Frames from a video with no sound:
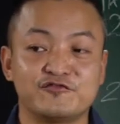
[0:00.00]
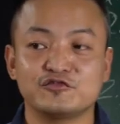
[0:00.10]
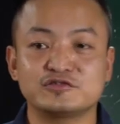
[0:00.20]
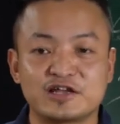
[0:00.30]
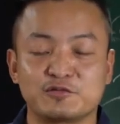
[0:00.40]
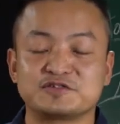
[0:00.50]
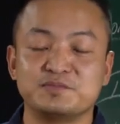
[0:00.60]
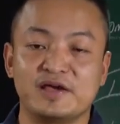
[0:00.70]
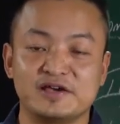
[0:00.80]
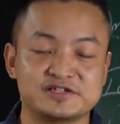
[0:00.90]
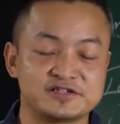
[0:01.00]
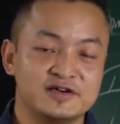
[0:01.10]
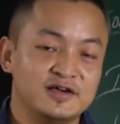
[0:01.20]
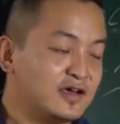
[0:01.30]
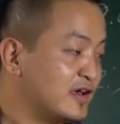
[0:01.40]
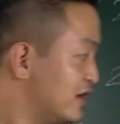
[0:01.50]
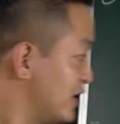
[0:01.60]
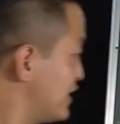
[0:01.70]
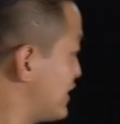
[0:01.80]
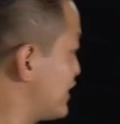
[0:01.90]
food that was mashed
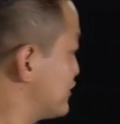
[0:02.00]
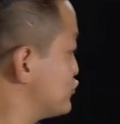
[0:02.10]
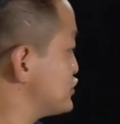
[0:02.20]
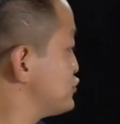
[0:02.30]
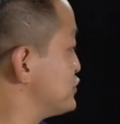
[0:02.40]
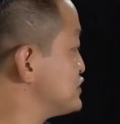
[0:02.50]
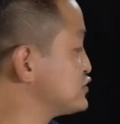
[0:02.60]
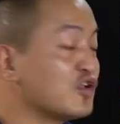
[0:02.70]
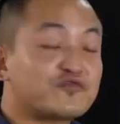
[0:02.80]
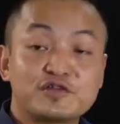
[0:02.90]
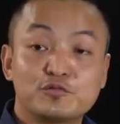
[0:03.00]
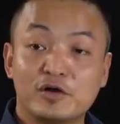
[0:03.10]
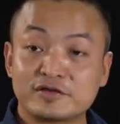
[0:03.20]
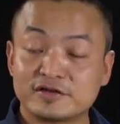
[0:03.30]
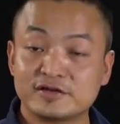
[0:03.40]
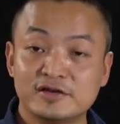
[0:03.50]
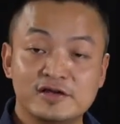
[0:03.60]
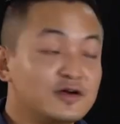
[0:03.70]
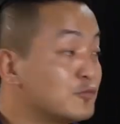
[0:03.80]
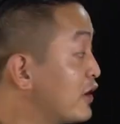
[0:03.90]
and which we dissolve in
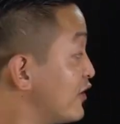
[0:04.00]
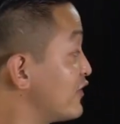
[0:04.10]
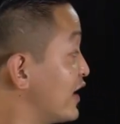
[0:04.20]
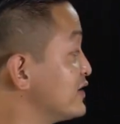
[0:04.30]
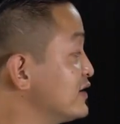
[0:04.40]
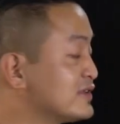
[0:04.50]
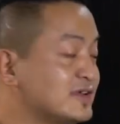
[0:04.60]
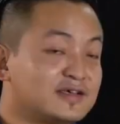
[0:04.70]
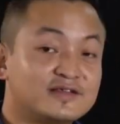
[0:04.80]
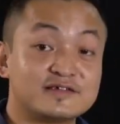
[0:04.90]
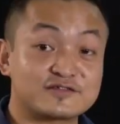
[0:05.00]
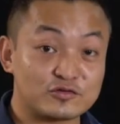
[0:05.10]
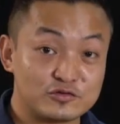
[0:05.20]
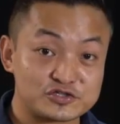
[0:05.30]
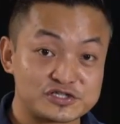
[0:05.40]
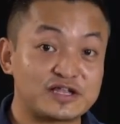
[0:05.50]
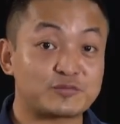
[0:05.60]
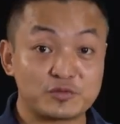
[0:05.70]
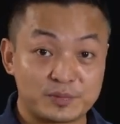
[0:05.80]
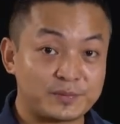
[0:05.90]
water, we have added the solution
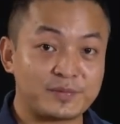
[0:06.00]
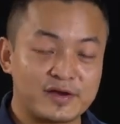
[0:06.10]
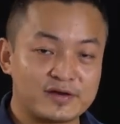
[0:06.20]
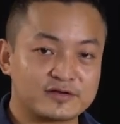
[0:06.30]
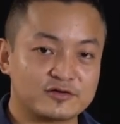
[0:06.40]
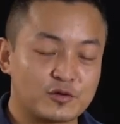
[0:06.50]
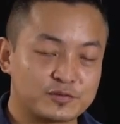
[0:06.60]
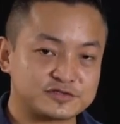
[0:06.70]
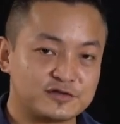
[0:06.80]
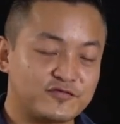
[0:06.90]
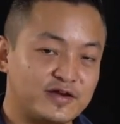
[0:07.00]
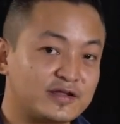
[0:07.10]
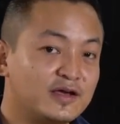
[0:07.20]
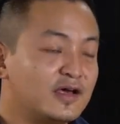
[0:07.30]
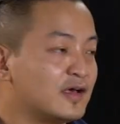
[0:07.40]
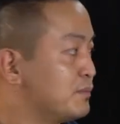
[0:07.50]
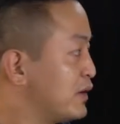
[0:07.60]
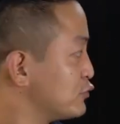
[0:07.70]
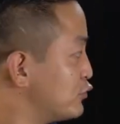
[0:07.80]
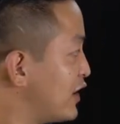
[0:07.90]
that we prepared, the copper sulfate,
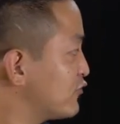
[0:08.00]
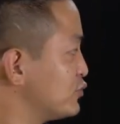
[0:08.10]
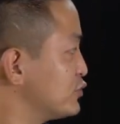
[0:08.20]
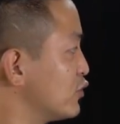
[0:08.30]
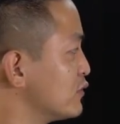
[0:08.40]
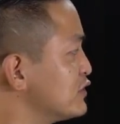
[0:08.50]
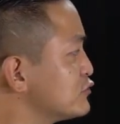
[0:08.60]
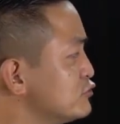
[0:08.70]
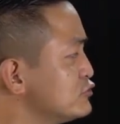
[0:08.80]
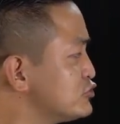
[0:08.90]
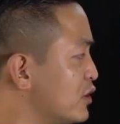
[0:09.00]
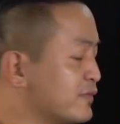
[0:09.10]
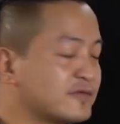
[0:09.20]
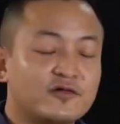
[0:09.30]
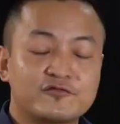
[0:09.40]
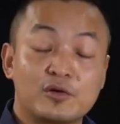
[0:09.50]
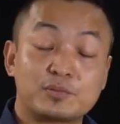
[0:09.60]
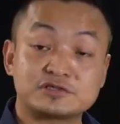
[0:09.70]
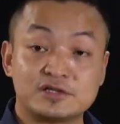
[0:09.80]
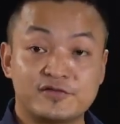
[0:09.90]
but we have to put only 2 drops of
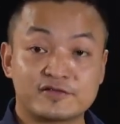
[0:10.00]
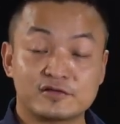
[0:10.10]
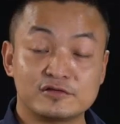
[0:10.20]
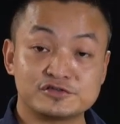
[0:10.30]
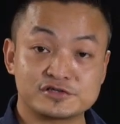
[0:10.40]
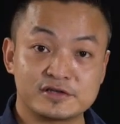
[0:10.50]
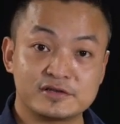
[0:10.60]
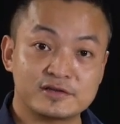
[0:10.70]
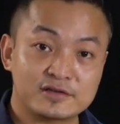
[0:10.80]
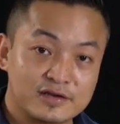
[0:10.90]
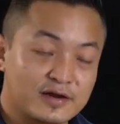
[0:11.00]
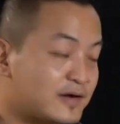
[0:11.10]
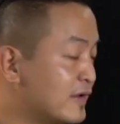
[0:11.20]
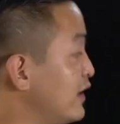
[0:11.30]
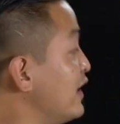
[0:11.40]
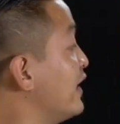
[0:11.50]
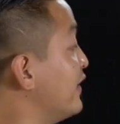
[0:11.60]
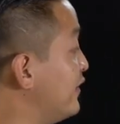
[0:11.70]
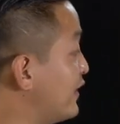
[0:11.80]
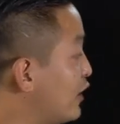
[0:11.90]
copper sulfate solution. Clear?
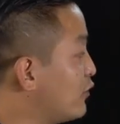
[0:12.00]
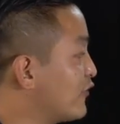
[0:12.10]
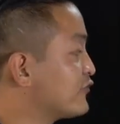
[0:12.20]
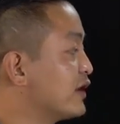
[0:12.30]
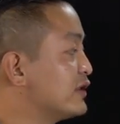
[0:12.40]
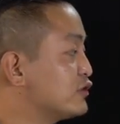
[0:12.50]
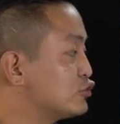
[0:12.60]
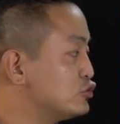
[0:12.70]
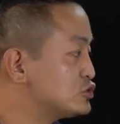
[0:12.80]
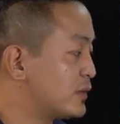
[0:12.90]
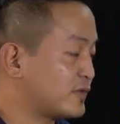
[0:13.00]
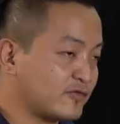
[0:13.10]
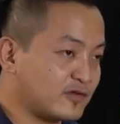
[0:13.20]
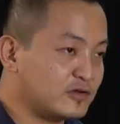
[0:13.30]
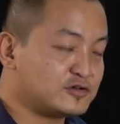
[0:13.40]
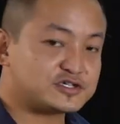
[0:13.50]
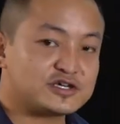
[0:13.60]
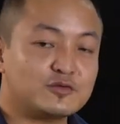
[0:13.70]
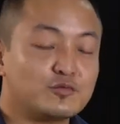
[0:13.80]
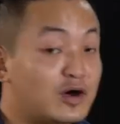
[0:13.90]
Now, after adding 2 drops of
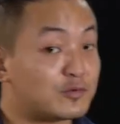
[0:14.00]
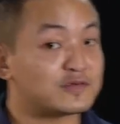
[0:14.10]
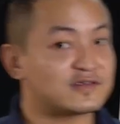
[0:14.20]
solution, what